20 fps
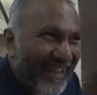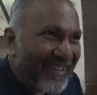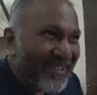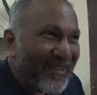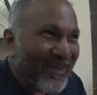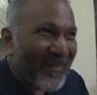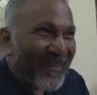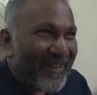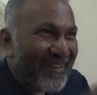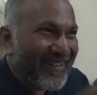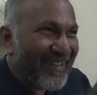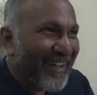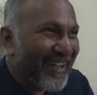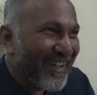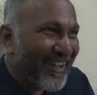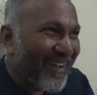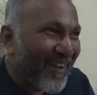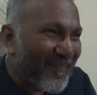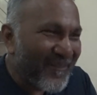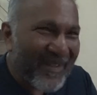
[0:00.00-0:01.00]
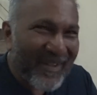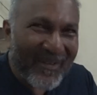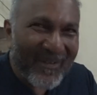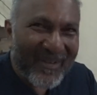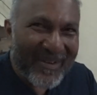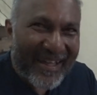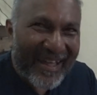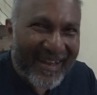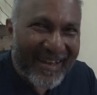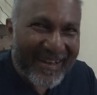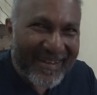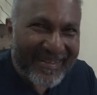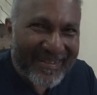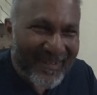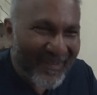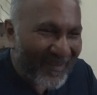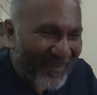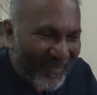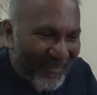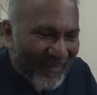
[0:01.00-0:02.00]
John, I'm going
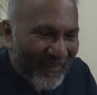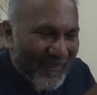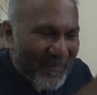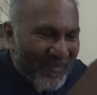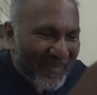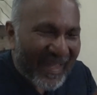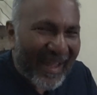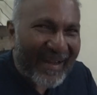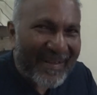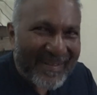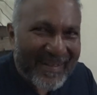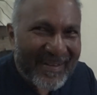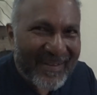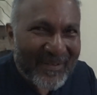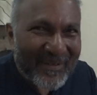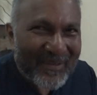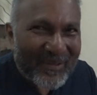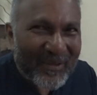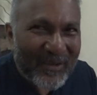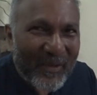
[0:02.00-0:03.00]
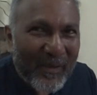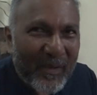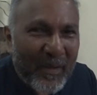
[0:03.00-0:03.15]
director, actor.